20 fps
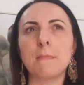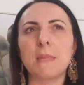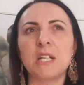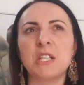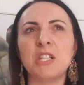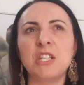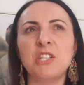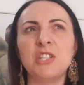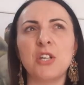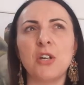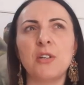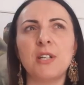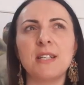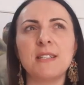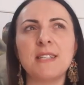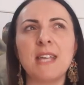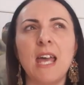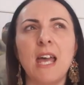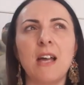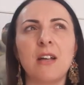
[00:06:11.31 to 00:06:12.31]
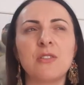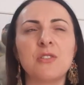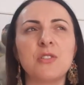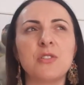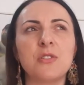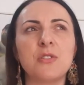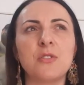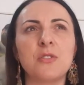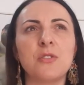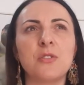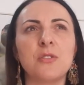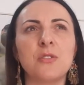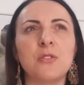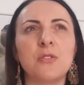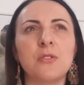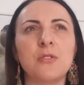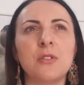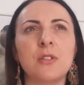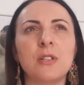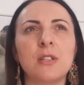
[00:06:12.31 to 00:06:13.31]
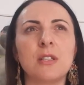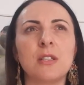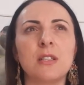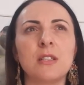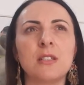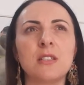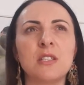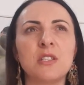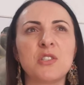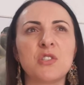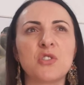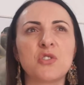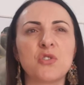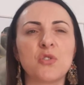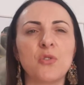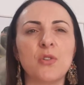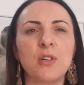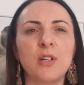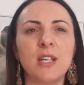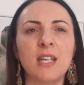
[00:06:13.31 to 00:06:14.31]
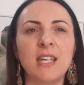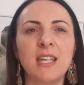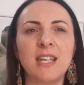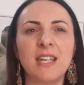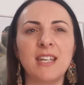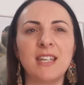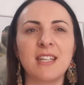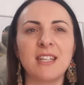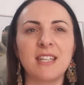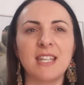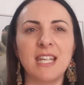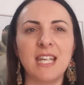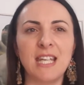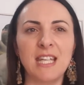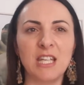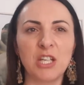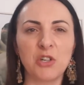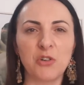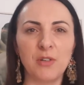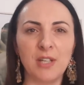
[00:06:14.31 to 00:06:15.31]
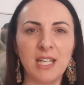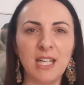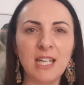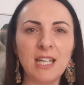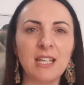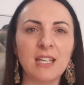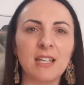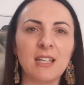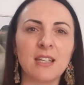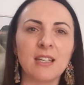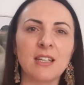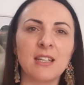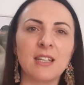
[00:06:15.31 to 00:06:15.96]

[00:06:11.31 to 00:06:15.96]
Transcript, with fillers: She showed us how to destroy the inner critic